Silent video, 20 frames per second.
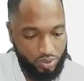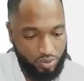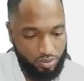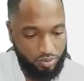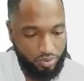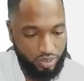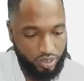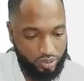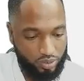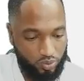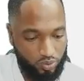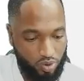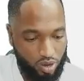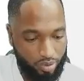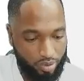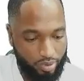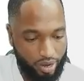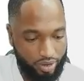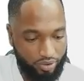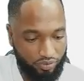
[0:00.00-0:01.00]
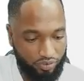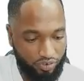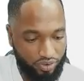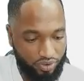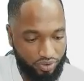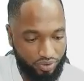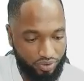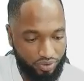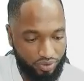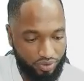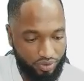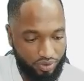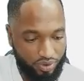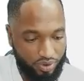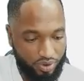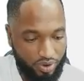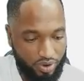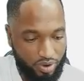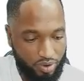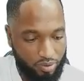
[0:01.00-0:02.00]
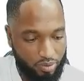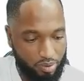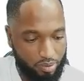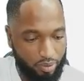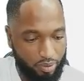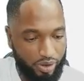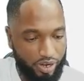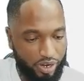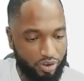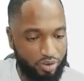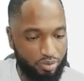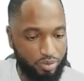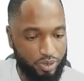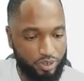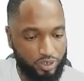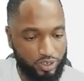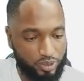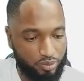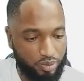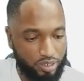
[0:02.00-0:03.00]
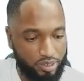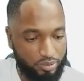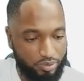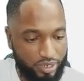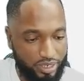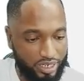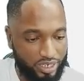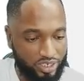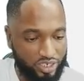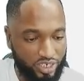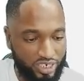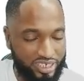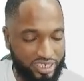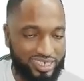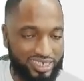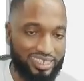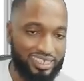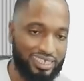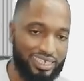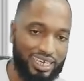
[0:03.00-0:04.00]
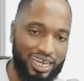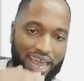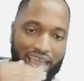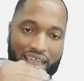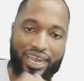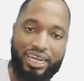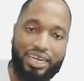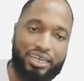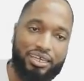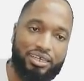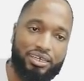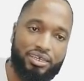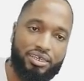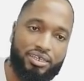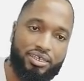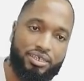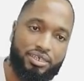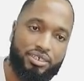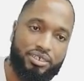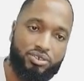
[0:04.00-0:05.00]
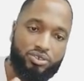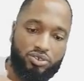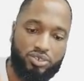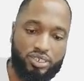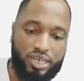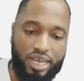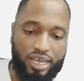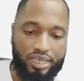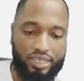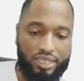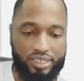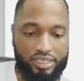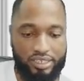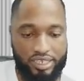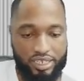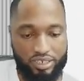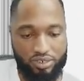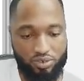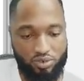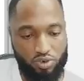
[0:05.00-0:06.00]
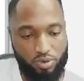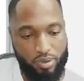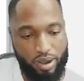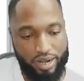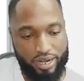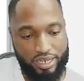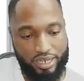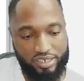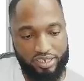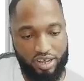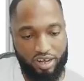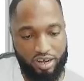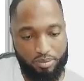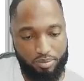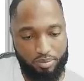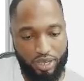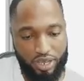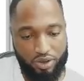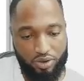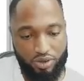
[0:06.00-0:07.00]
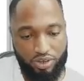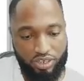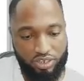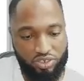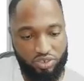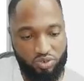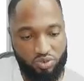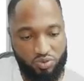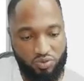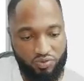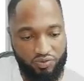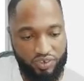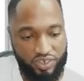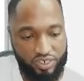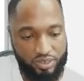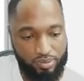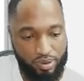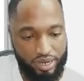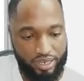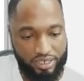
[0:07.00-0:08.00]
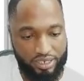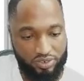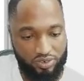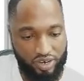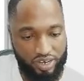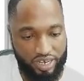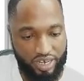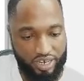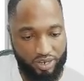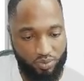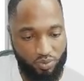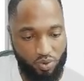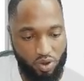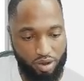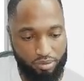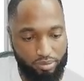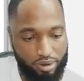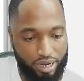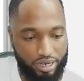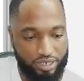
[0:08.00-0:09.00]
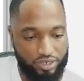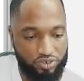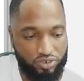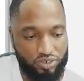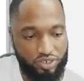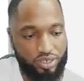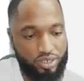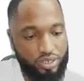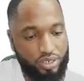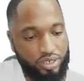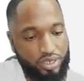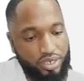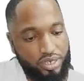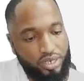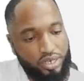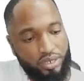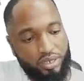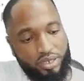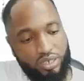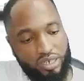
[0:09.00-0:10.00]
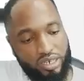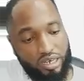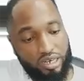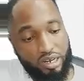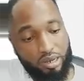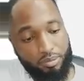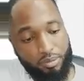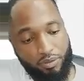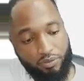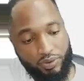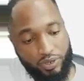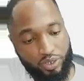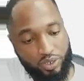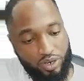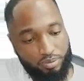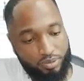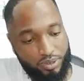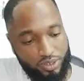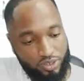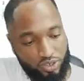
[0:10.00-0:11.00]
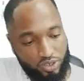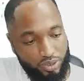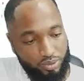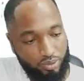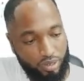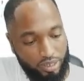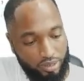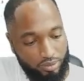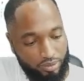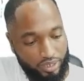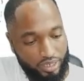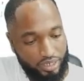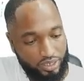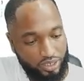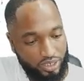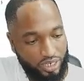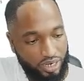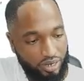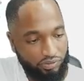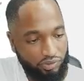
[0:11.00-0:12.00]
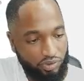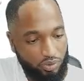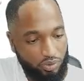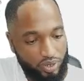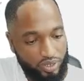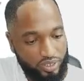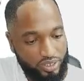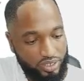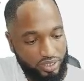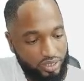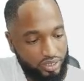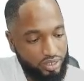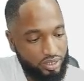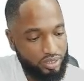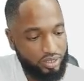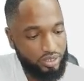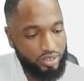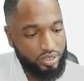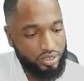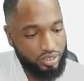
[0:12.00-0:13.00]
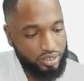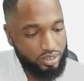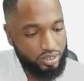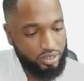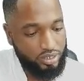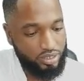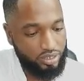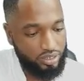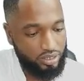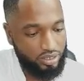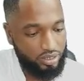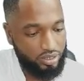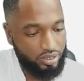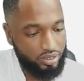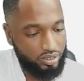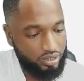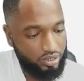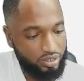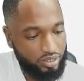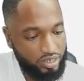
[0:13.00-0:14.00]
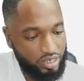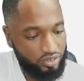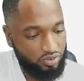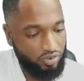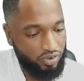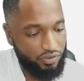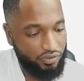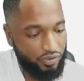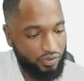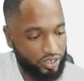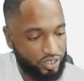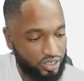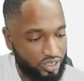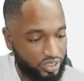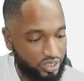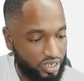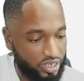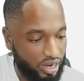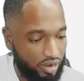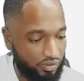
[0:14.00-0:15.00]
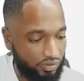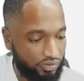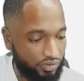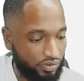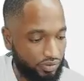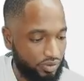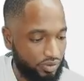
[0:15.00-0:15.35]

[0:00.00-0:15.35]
plus 1 by 3. Remember when you're doing matrix multiplication, it's slide. So it's like this row by this column, but you need 2 first by the 0 and then 1 by the 3. You can look up my video on matrix multiplication afterwards to just refresh yourself.